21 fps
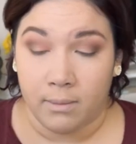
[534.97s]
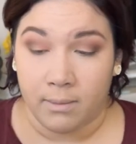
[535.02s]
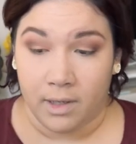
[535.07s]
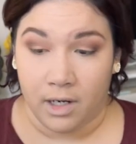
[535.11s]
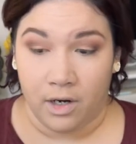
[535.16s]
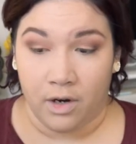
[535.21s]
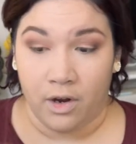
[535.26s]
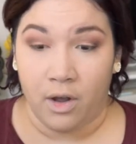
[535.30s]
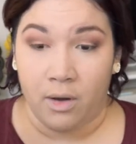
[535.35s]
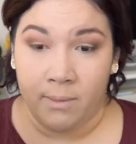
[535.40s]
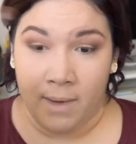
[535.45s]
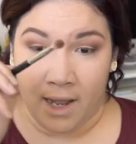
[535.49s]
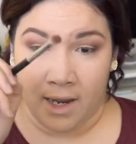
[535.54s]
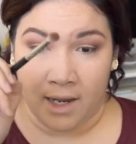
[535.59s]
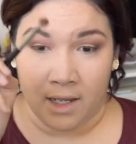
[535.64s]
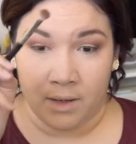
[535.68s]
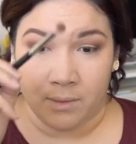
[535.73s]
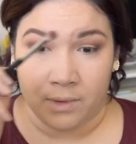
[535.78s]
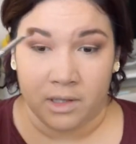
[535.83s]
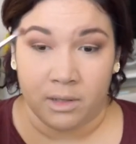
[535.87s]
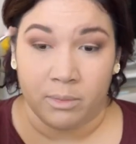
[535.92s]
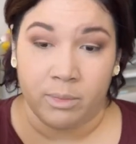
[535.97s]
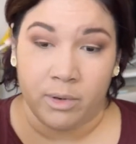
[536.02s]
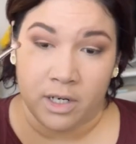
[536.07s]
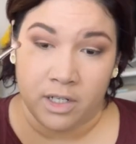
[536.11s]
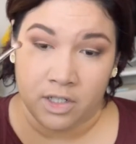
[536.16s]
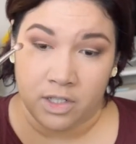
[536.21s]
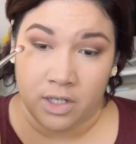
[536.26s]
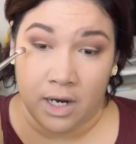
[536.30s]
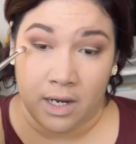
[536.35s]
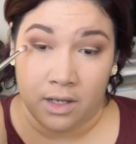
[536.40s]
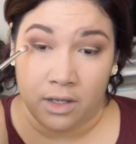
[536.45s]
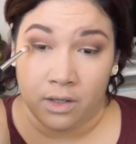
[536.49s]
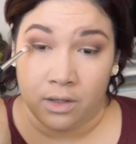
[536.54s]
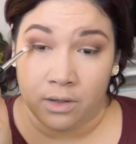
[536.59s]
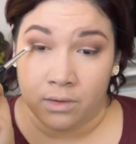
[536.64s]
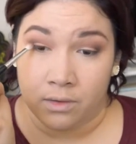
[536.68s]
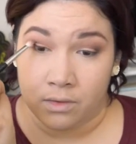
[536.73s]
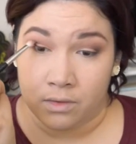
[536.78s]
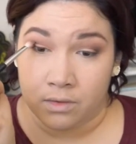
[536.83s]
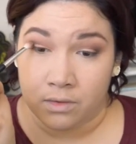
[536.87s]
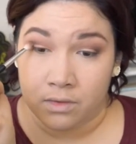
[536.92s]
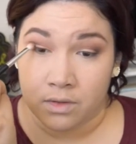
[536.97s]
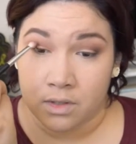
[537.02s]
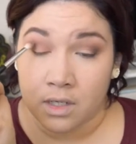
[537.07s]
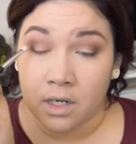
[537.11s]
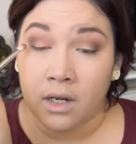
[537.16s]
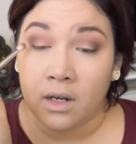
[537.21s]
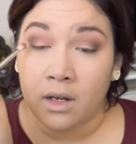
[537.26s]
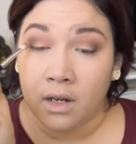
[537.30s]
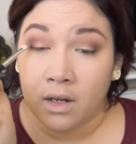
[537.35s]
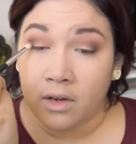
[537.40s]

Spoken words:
gonna go back in with the brush I used